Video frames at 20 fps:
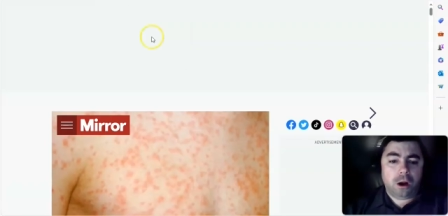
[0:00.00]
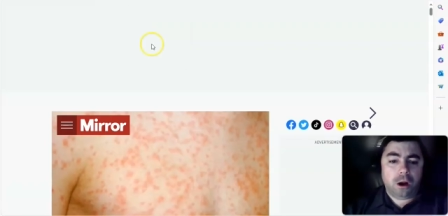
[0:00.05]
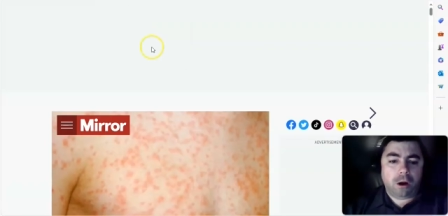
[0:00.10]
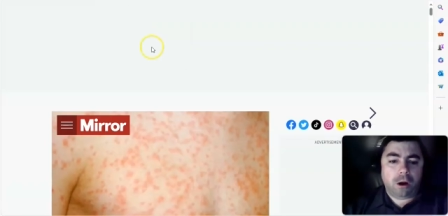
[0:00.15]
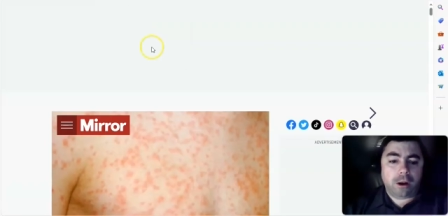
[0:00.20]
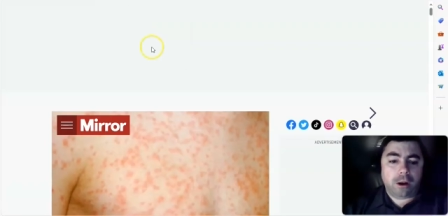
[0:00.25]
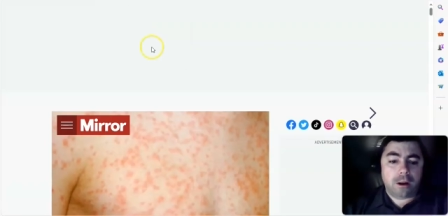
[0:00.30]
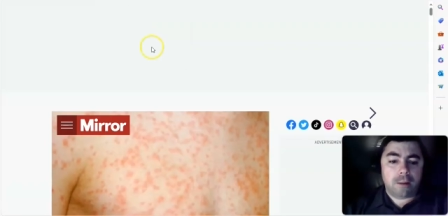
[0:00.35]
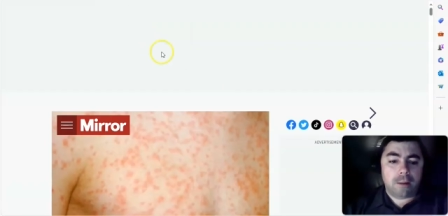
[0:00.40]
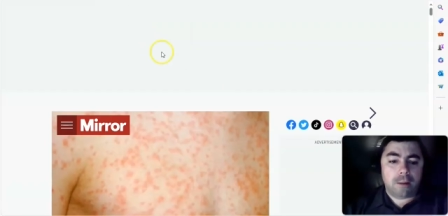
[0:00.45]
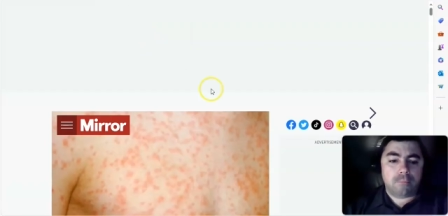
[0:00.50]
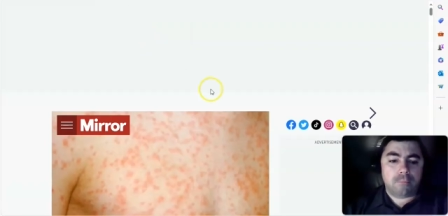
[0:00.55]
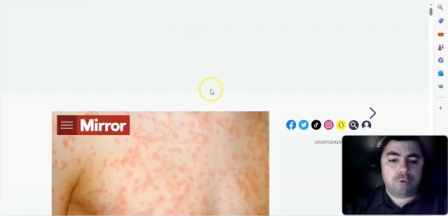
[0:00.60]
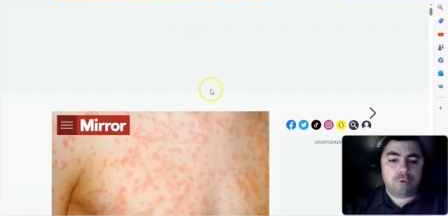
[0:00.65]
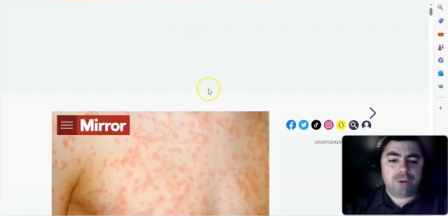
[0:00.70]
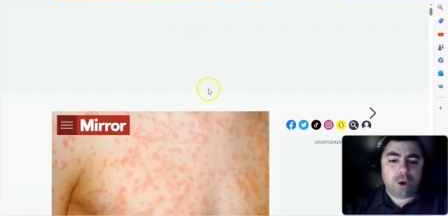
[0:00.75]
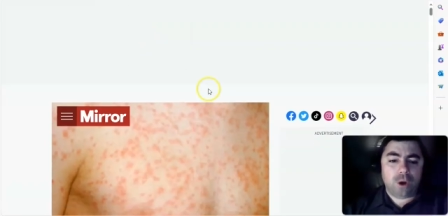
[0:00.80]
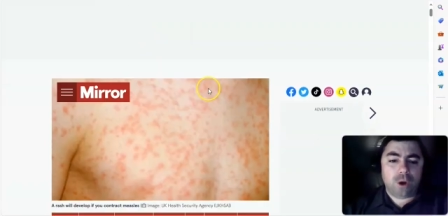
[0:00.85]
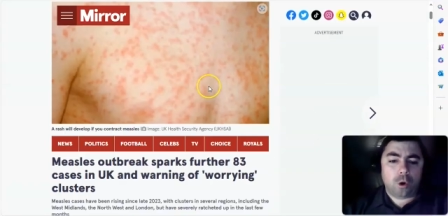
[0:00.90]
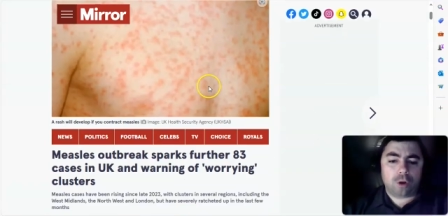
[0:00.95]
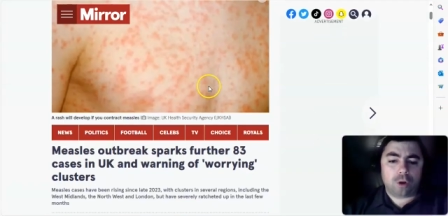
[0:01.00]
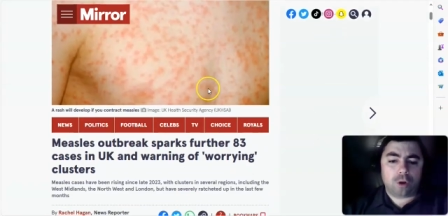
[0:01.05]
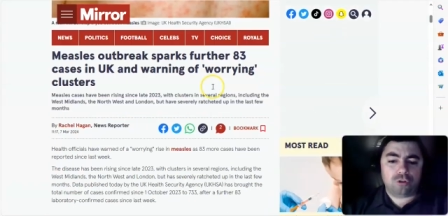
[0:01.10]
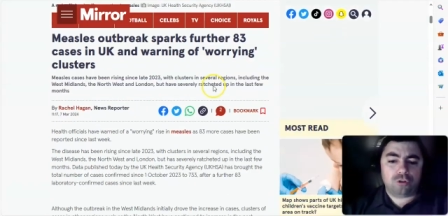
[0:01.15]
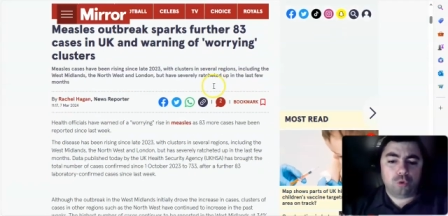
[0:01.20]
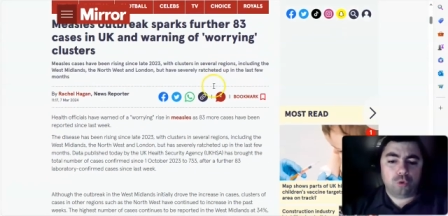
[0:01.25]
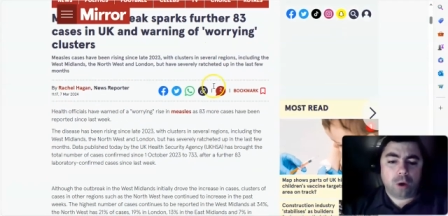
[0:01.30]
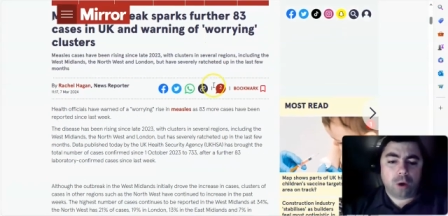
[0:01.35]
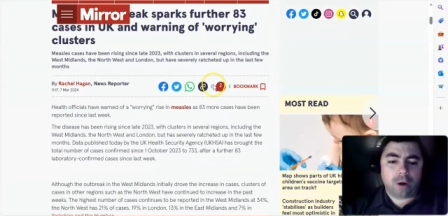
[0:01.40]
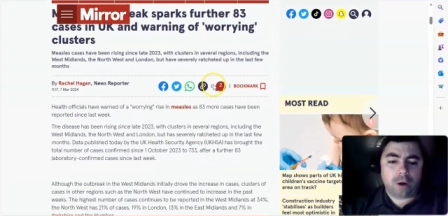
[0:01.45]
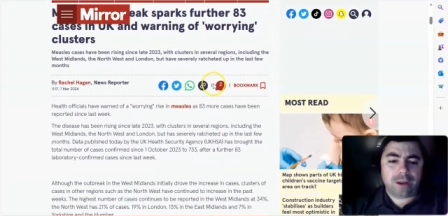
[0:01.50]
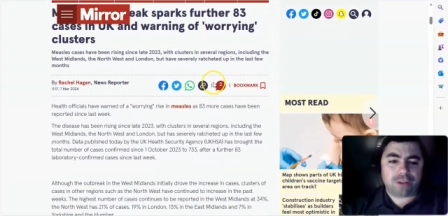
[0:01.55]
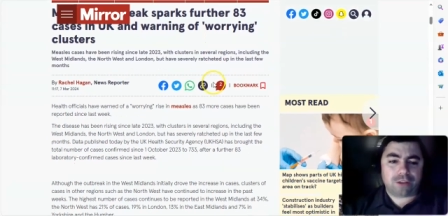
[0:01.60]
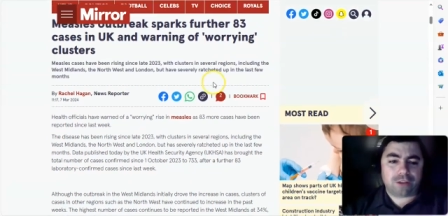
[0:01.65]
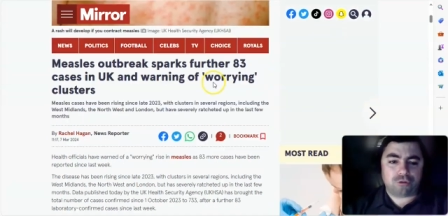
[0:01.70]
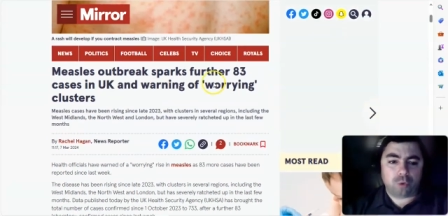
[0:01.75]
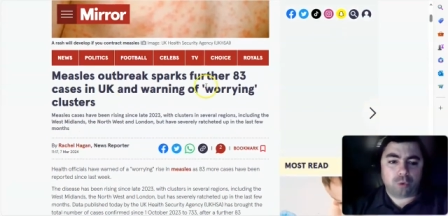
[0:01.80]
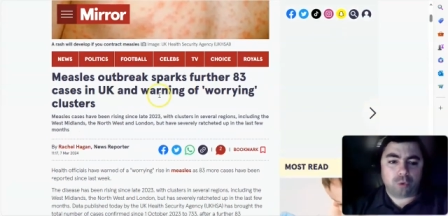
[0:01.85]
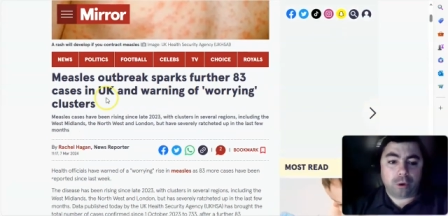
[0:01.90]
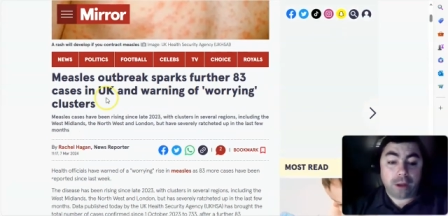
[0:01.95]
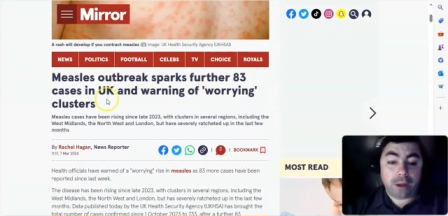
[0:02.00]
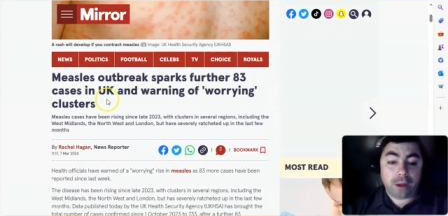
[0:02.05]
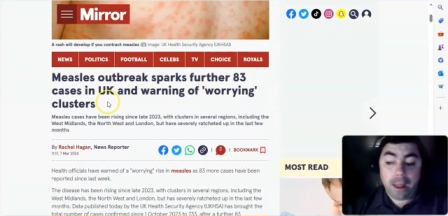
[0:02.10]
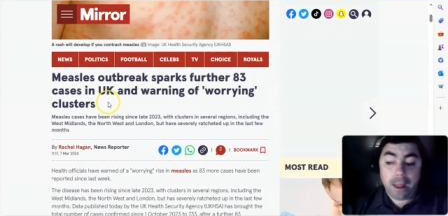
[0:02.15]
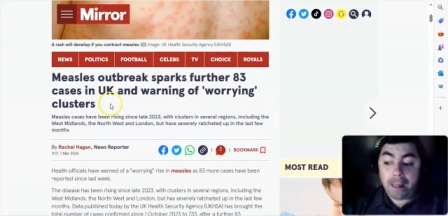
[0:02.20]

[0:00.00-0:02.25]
All right, moving on to our next story.